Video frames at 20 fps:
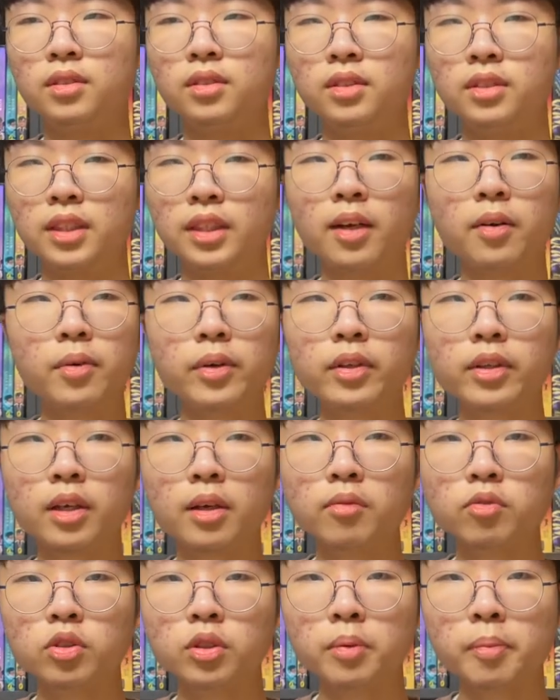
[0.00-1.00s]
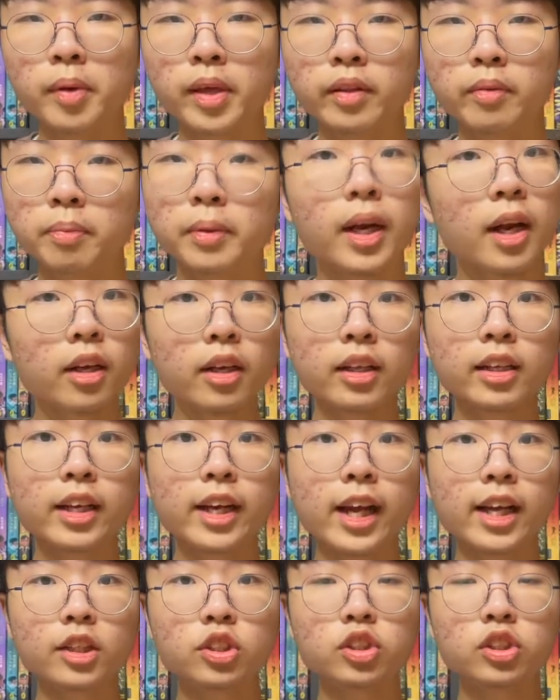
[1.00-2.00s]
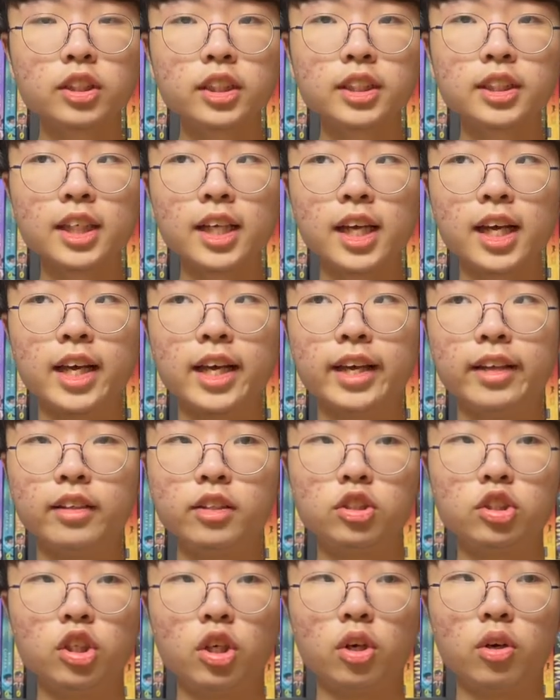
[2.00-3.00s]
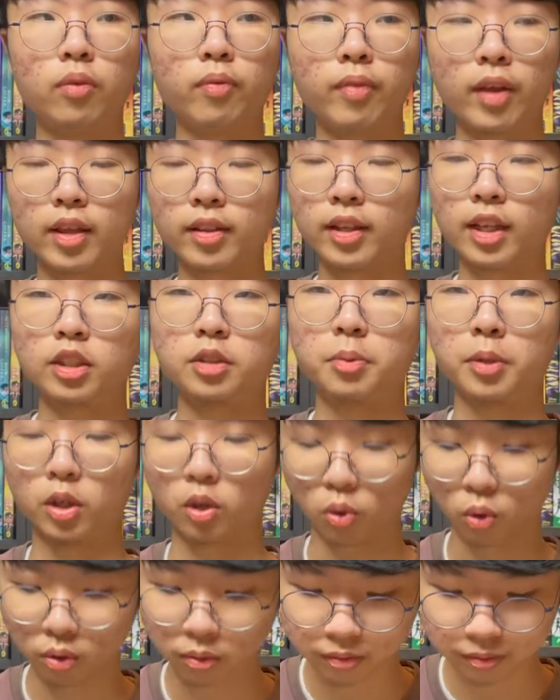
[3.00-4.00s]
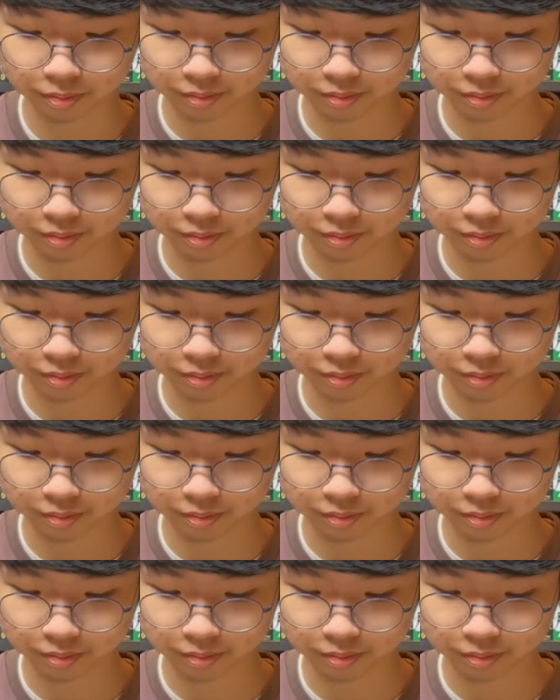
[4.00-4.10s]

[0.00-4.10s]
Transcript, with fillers: Did I really come from the myth? But I, it actually did. So that, that's pretty cool.